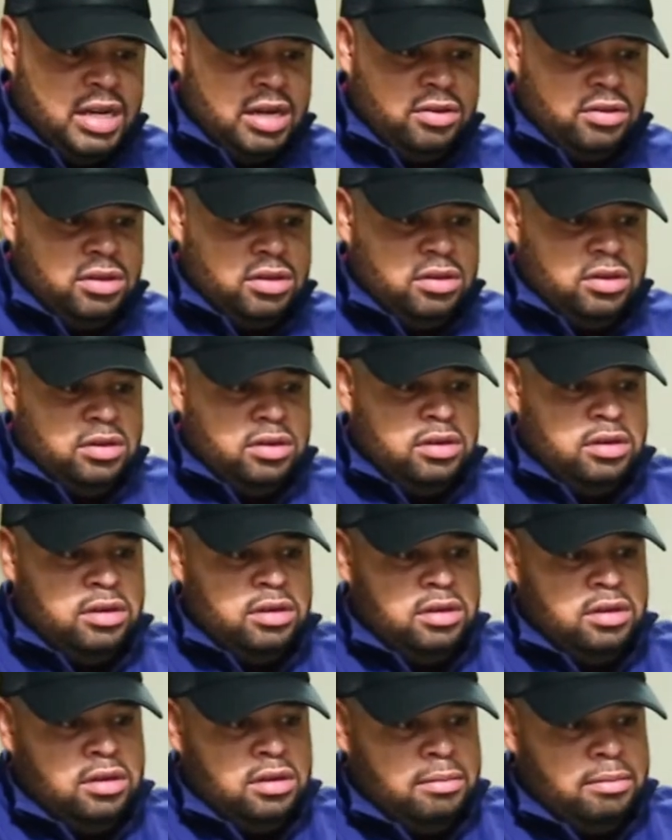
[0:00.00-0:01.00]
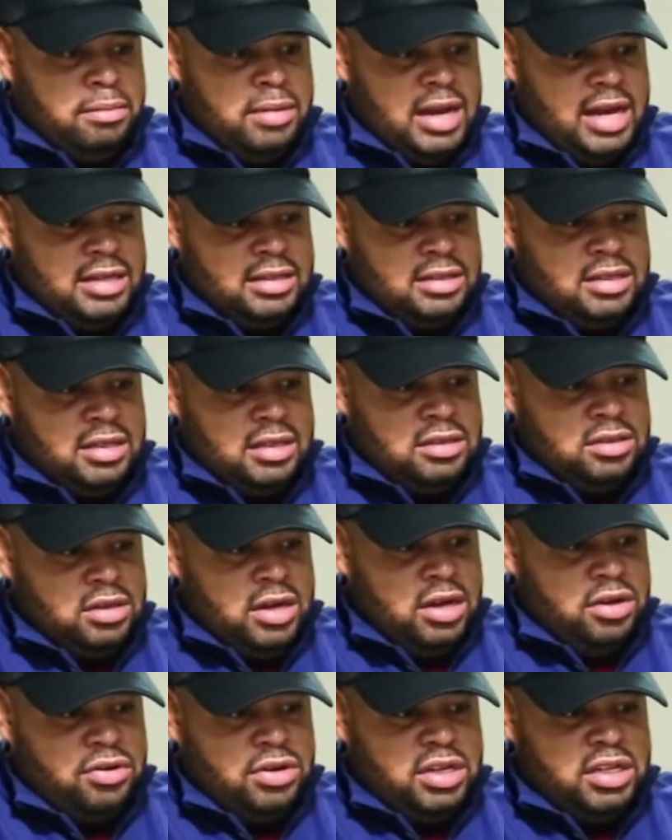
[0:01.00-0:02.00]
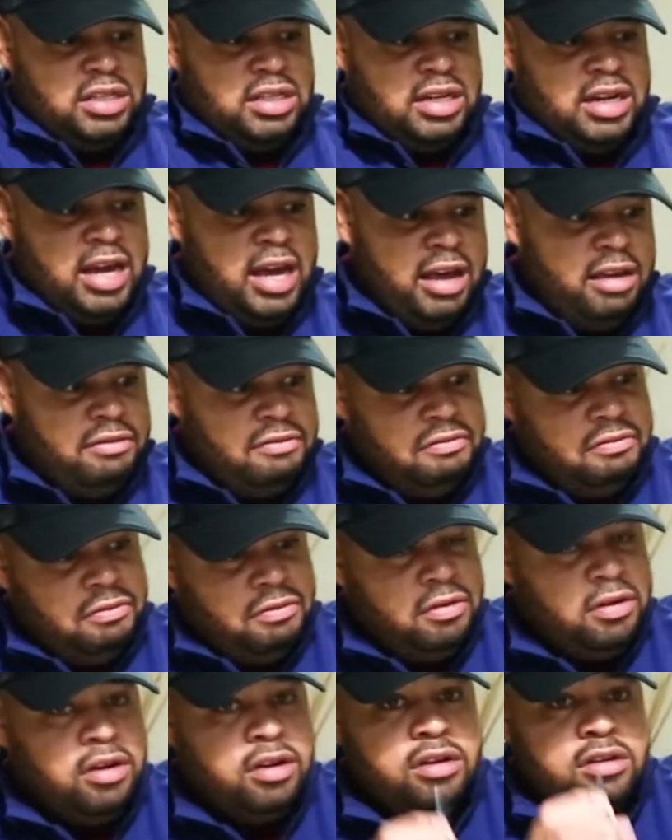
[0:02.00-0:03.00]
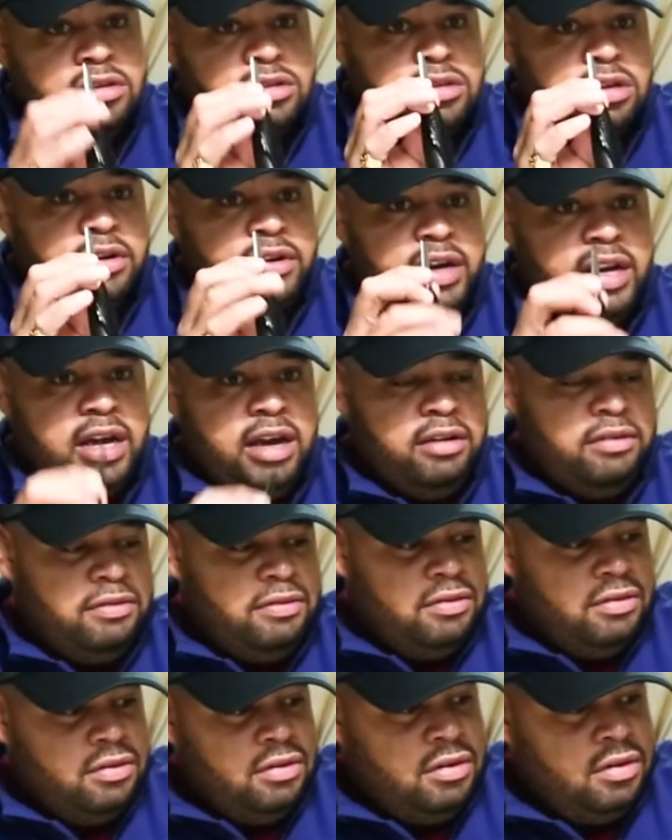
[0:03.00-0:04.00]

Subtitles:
out the plastic, so I don't need the knife. Sorry, knife.